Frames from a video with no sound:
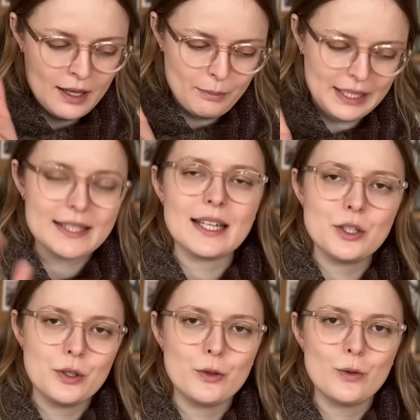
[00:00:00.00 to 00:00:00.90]
because I
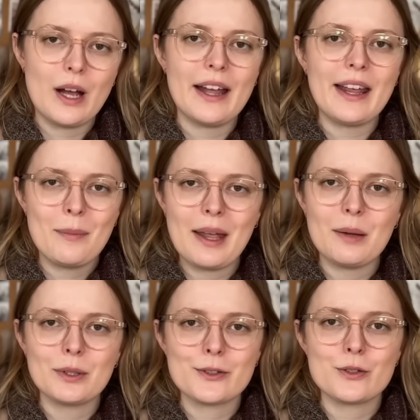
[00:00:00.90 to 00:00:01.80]
am
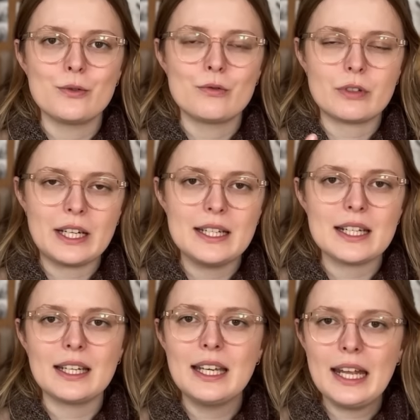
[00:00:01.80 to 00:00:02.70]
able to read
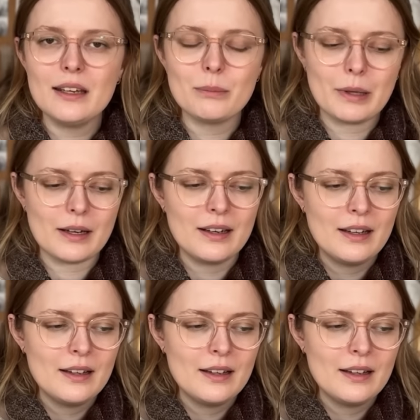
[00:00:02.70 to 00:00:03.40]
and knit, but